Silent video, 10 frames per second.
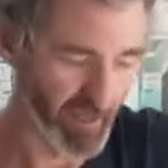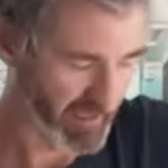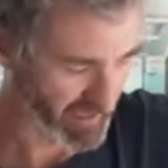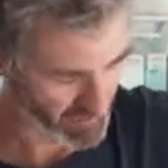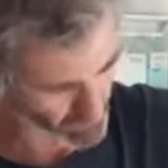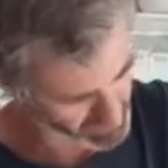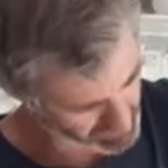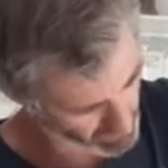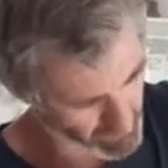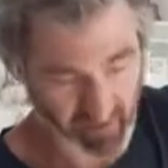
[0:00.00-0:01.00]
I kind of wanted
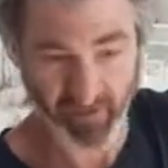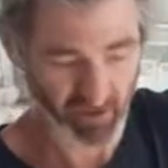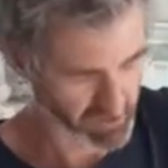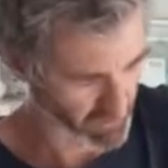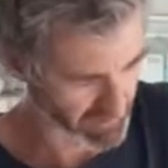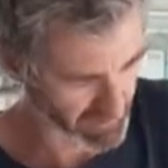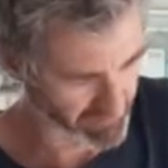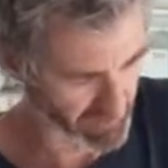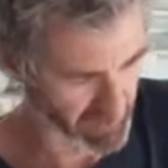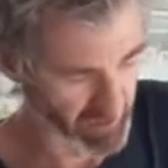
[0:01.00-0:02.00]
to go in there, so I
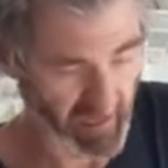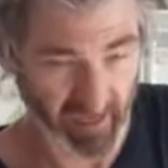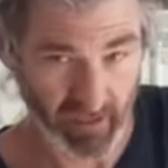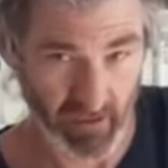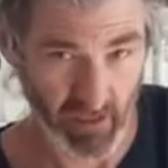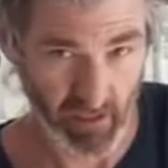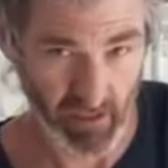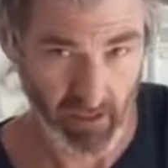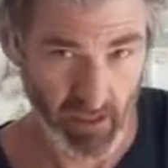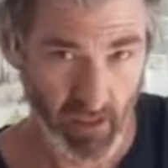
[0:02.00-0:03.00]
gave it a little angle on
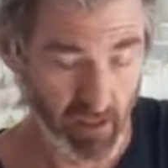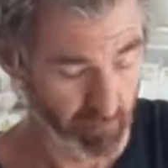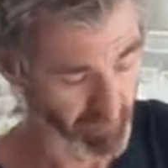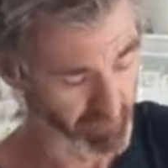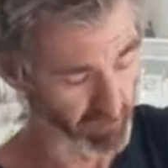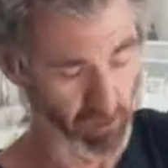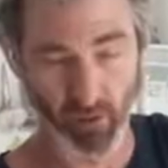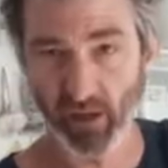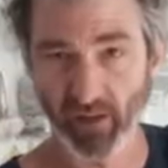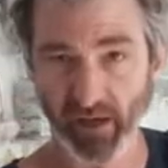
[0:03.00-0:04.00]
it. But if you only
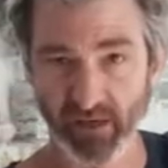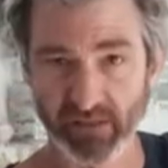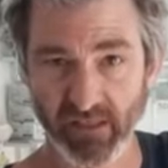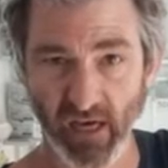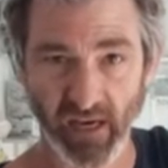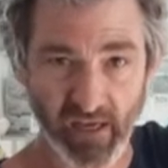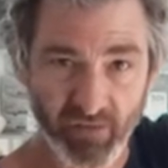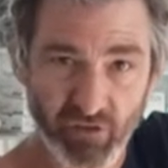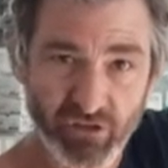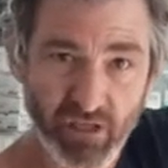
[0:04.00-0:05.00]
want it on the outside,
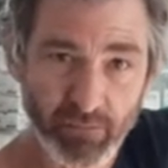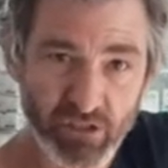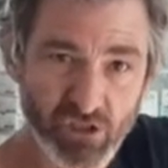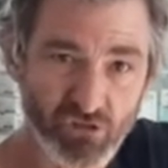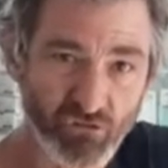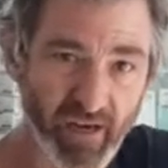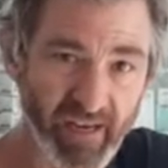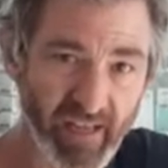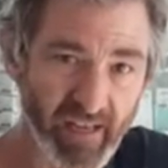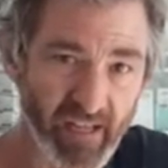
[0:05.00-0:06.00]
if you dip it
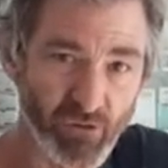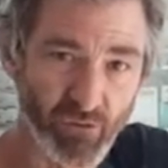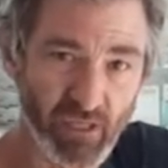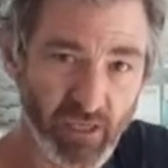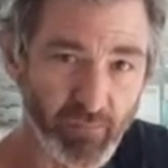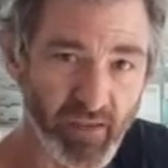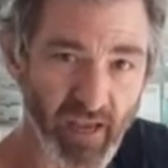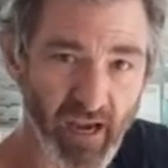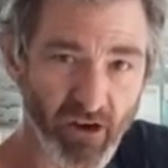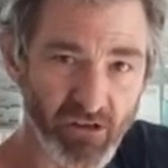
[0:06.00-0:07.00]
straight in and you keep
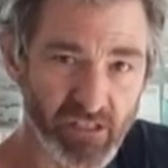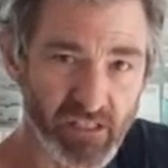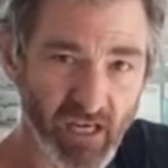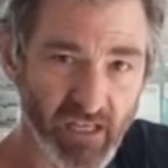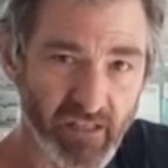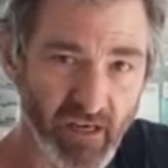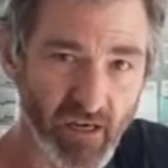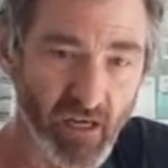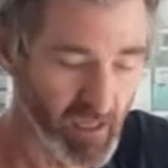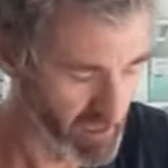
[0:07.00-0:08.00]
the air stuck in
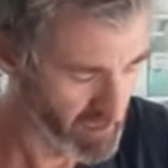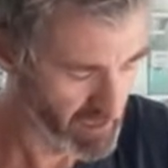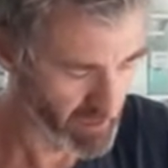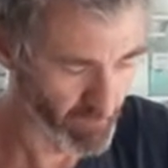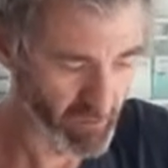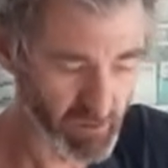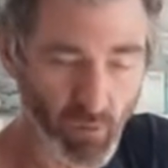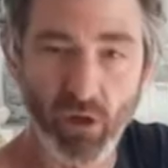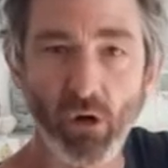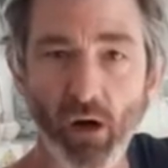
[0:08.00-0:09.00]
there, it really
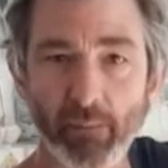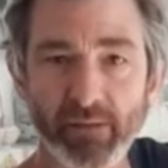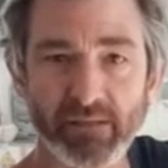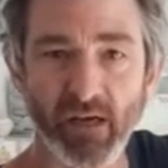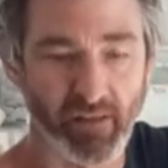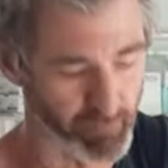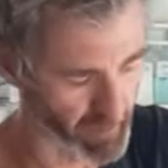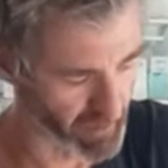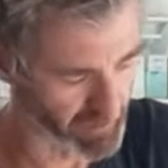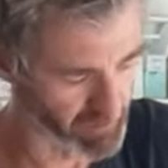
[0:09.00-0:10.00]
won't go up inside the
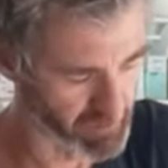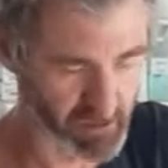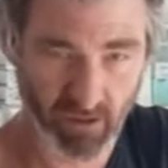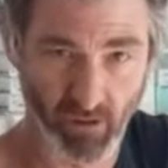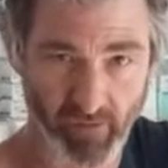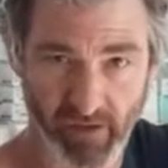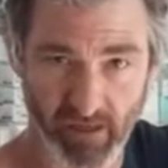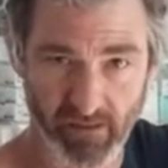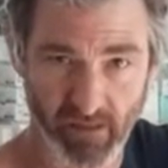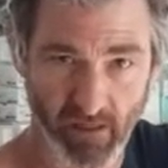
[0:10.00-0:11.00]
pot. It'll just go on the
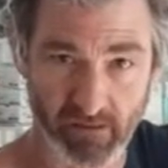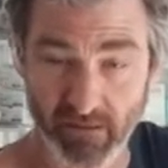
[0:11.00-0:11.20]
outside.